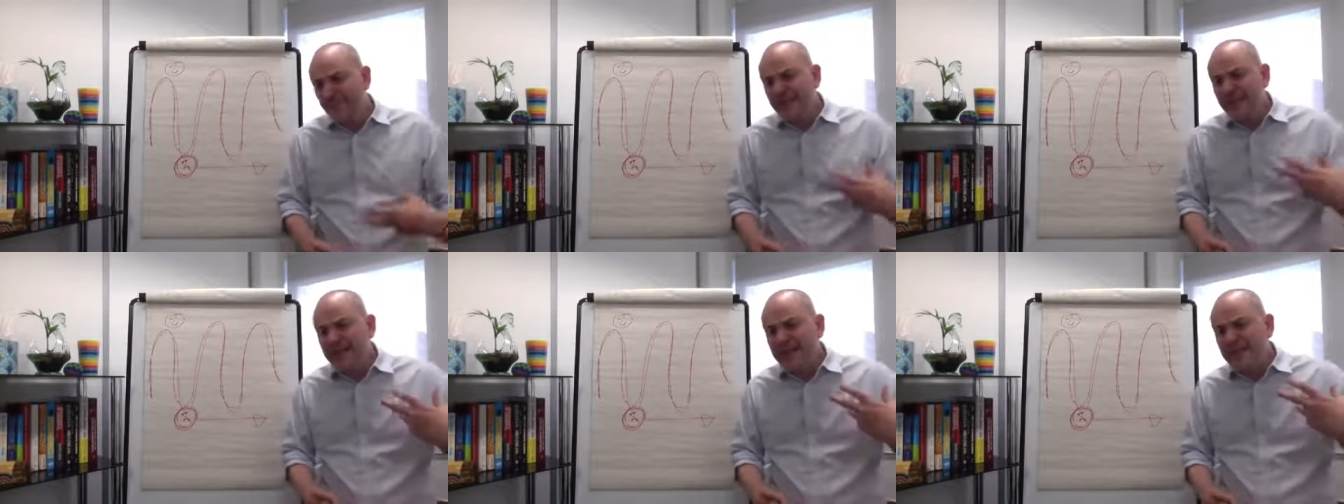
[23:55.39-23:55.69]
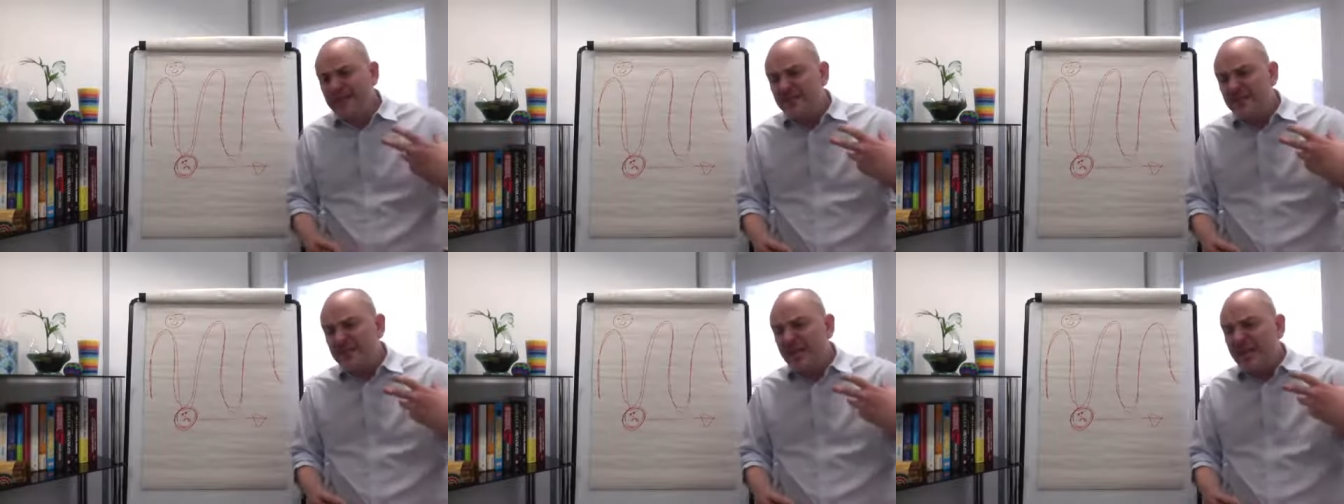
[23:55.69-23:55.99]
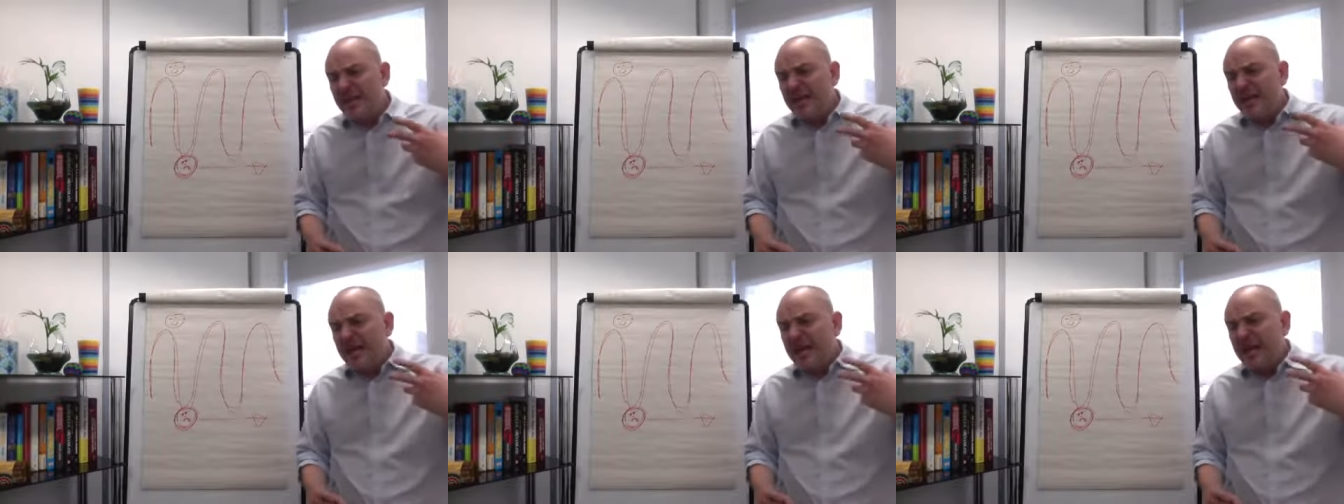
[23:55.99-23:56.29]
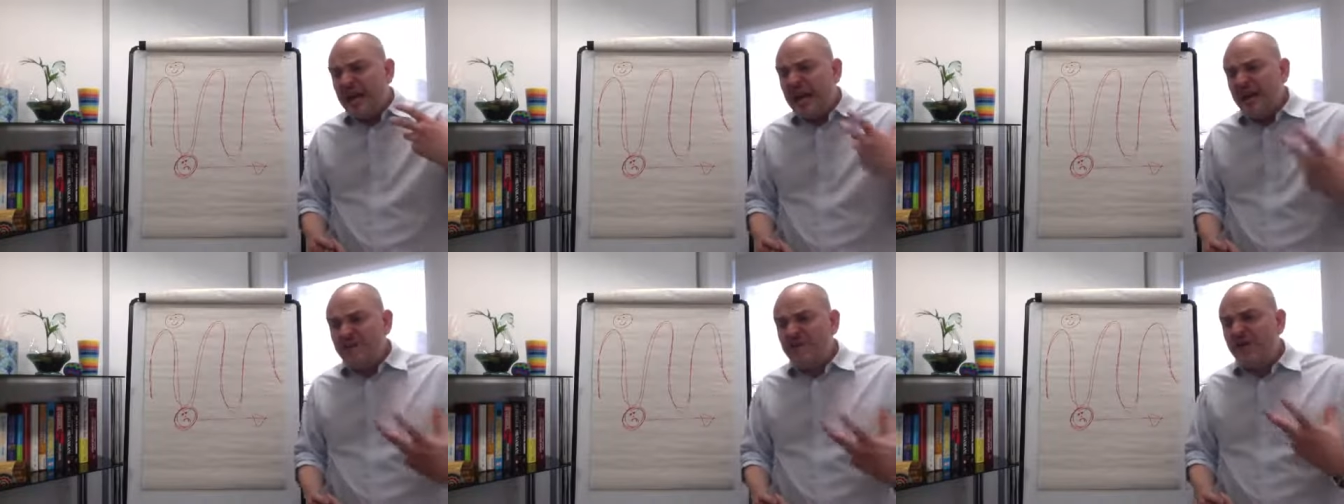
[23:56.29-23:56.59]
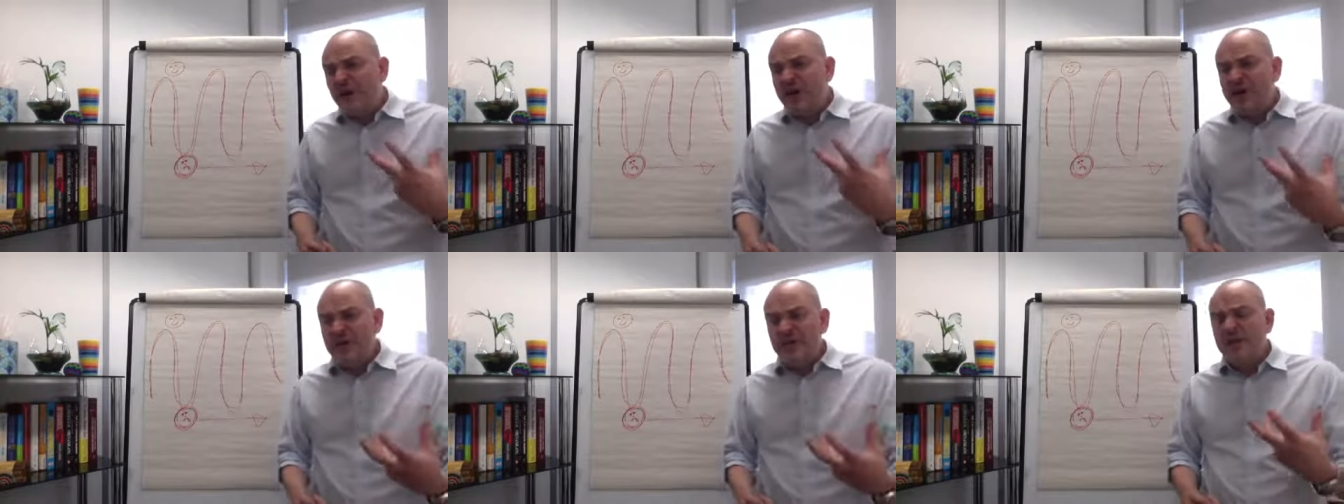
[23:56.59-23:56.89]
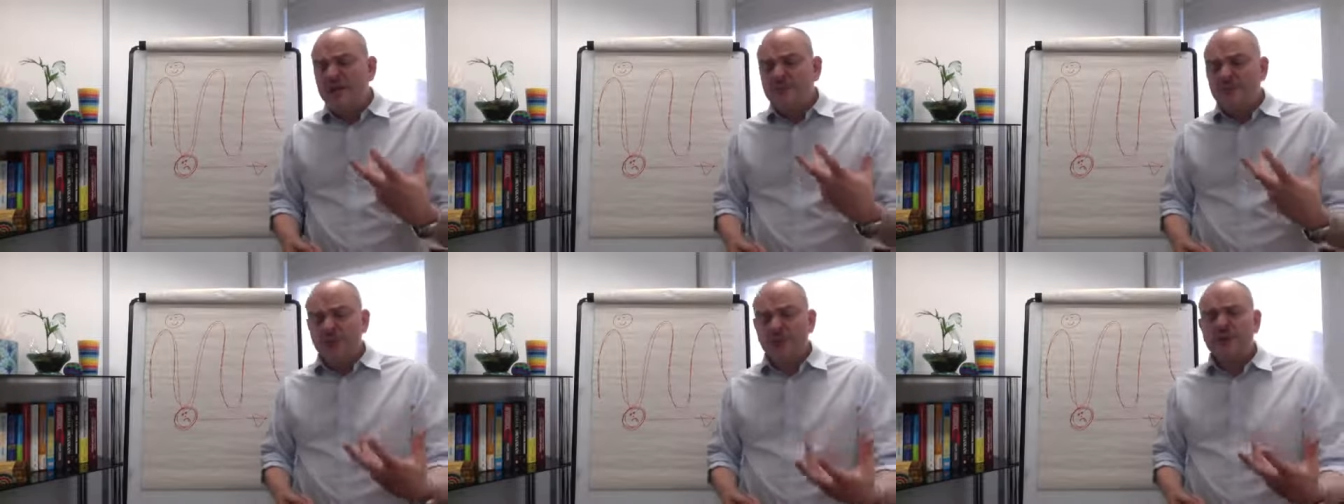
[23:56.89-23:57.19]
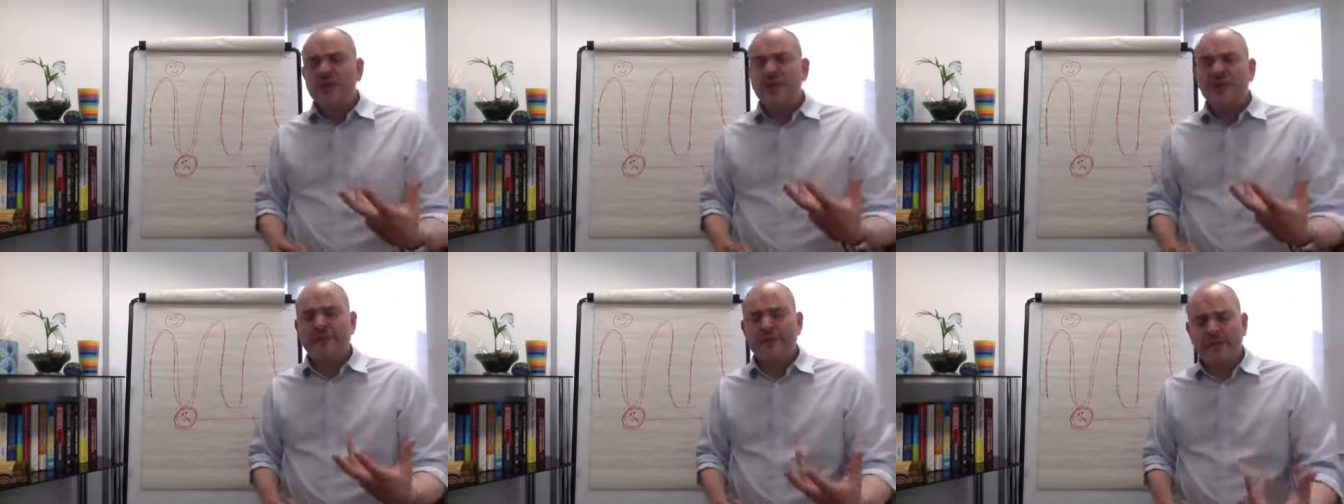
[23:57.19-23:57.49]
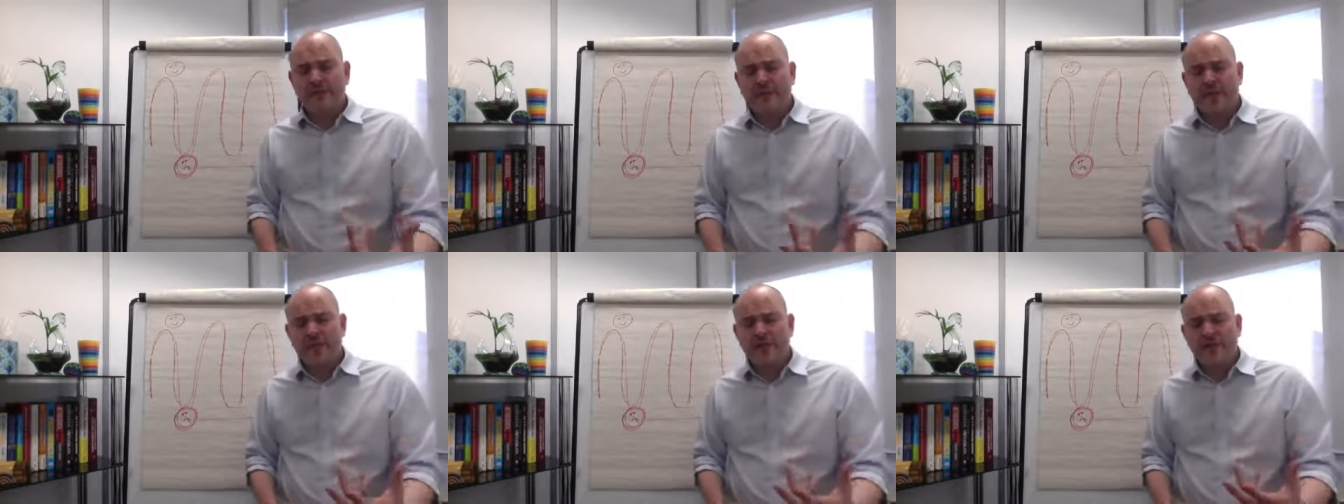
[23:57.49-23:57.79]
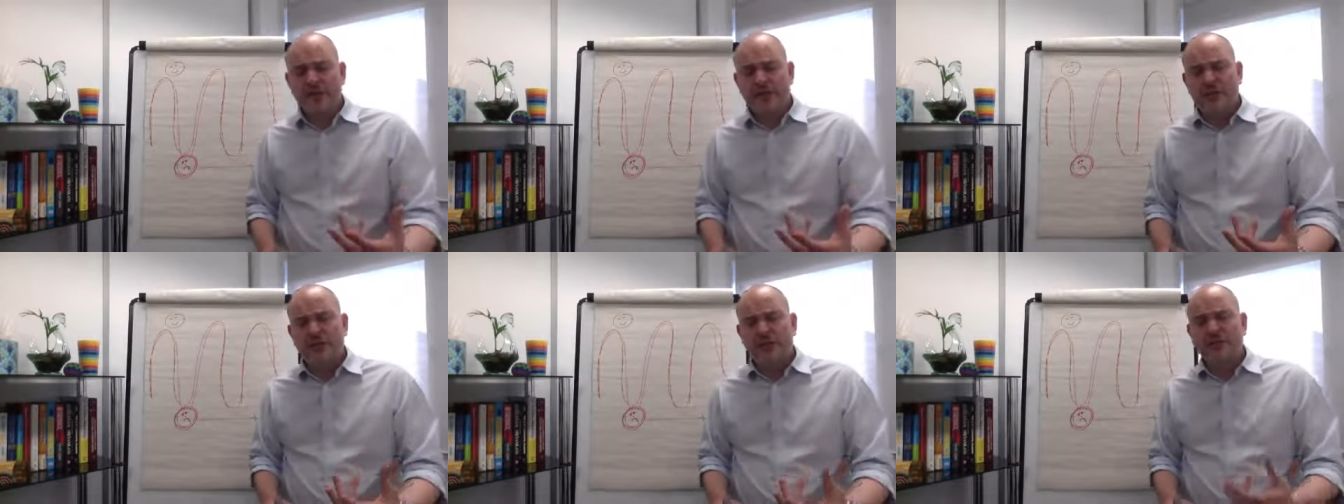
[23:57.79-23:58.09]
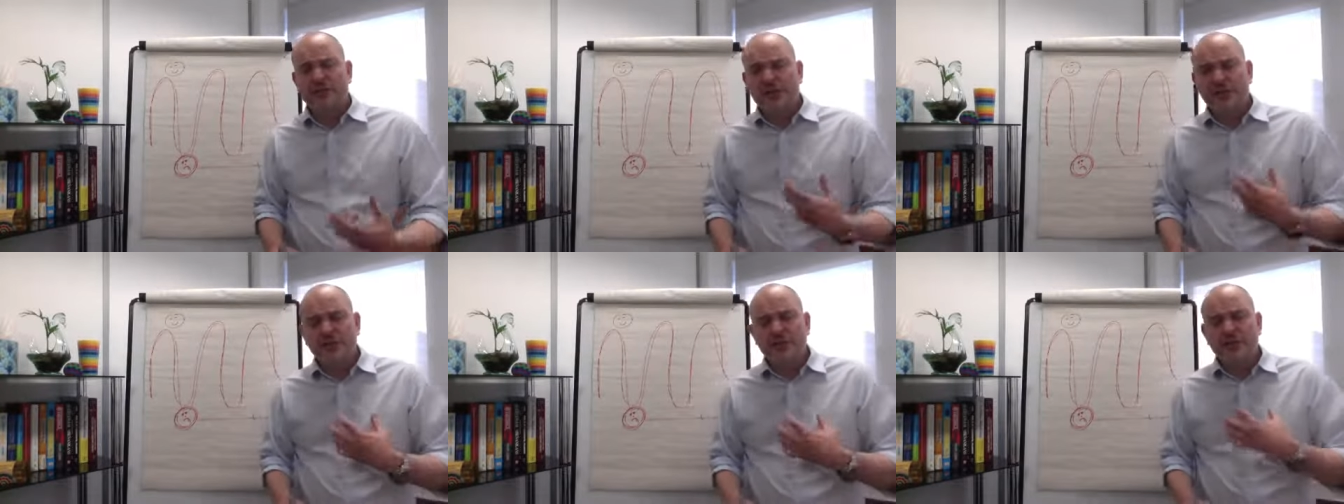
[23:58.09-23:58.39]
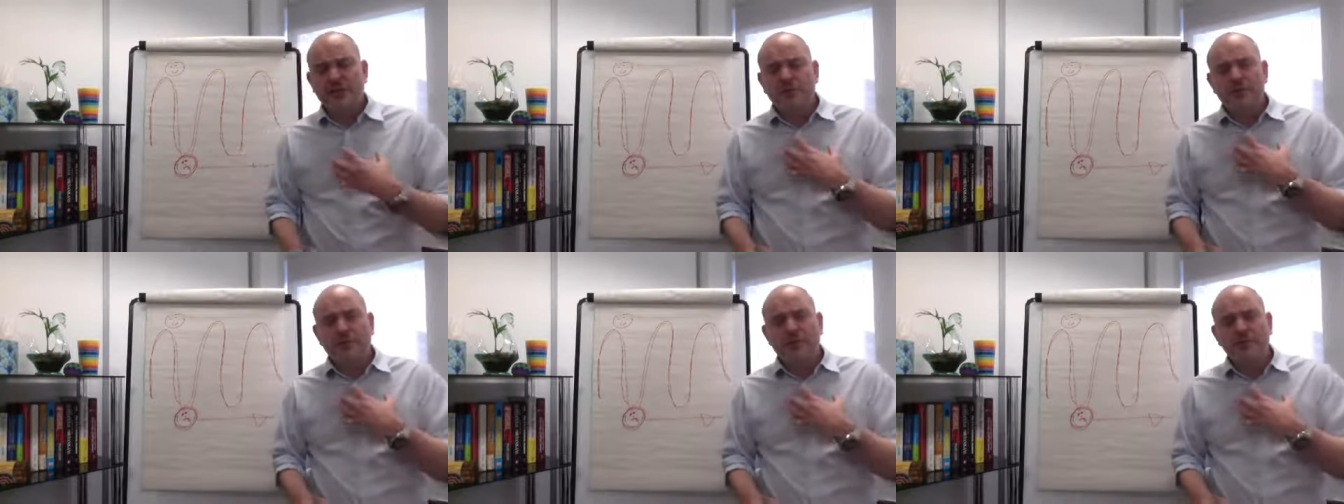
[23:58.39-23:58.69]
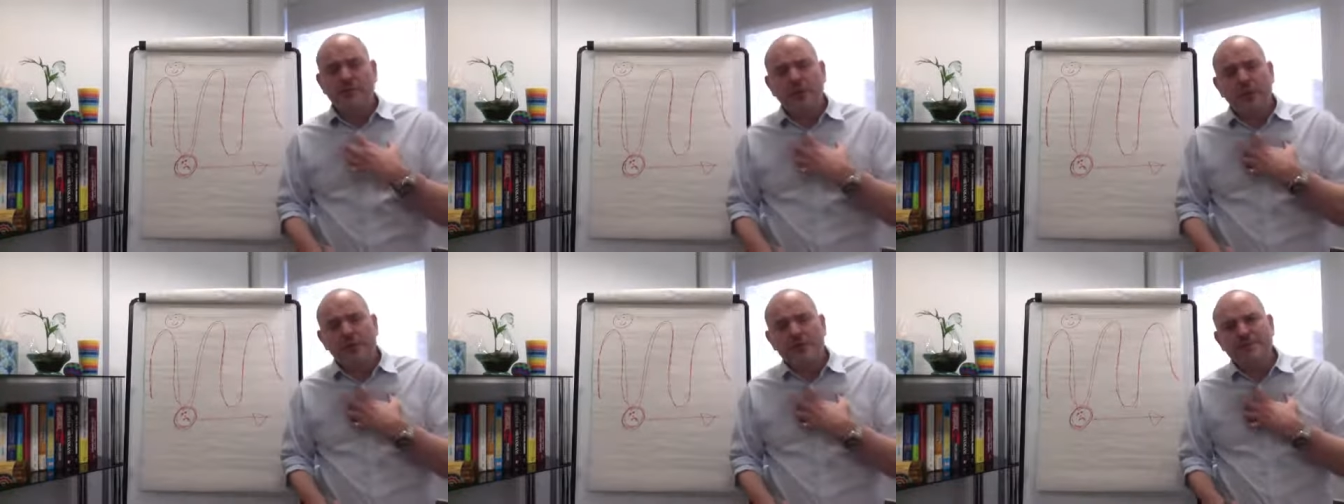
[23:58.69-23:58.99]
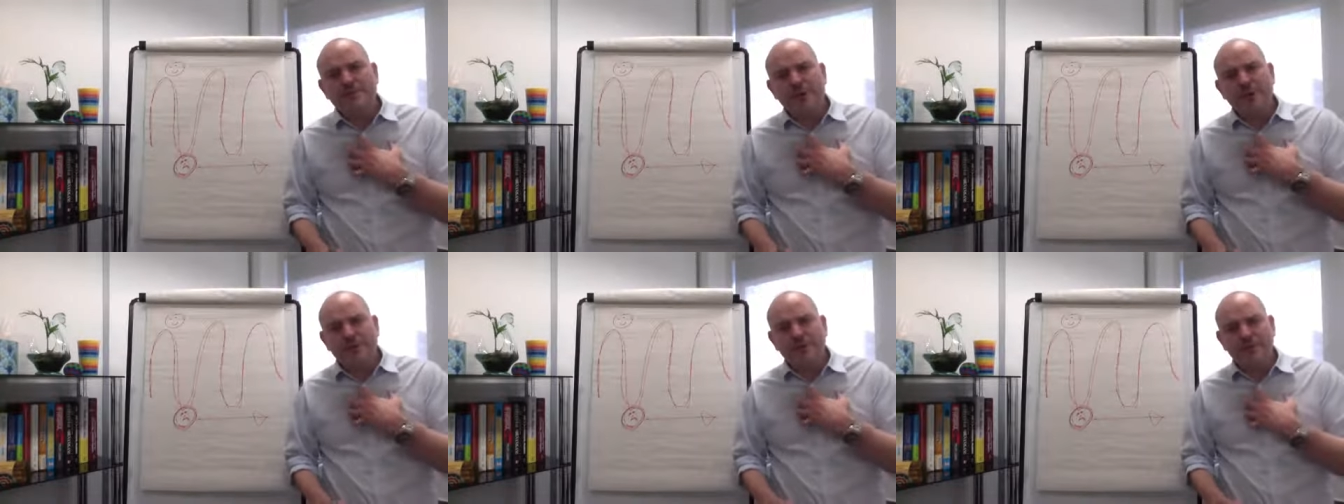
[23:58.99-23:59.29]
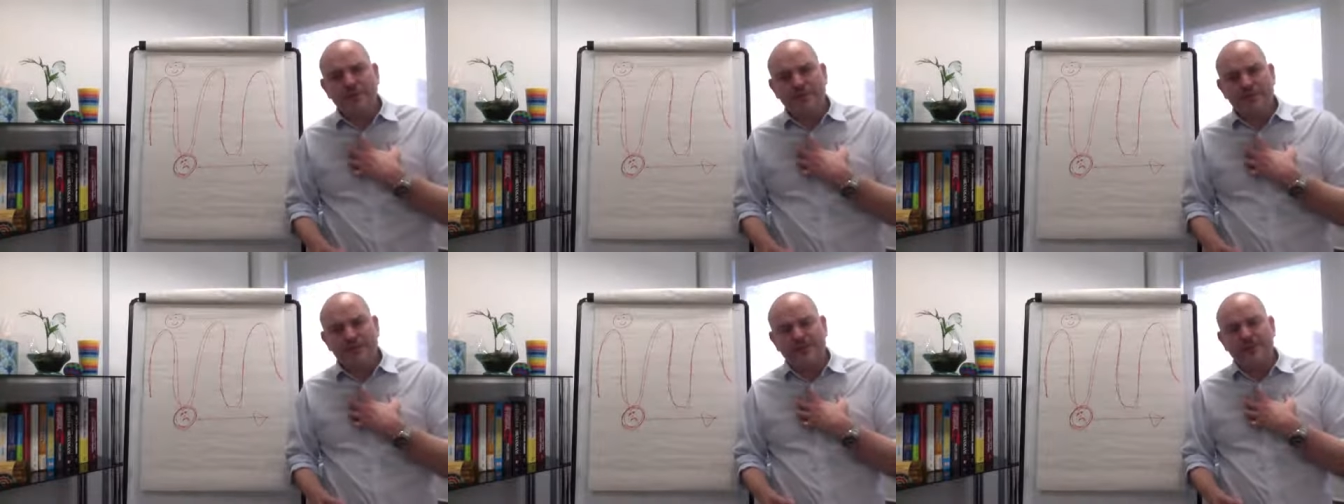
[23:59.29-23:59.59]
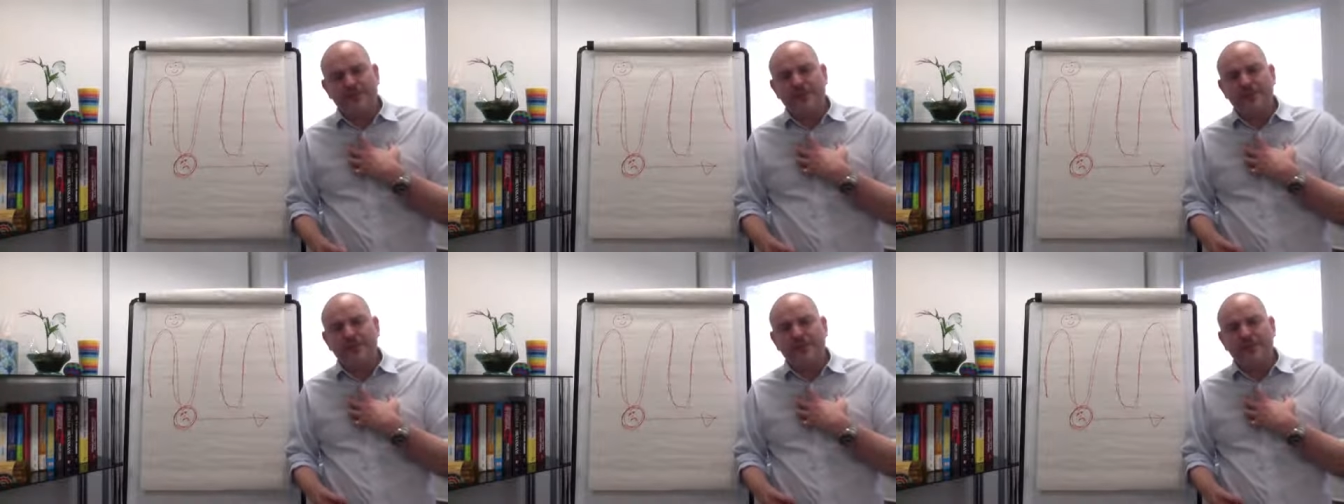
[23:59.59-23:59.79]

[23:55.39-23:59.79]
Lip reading: is if I use positive emotions to avoid my unpleasant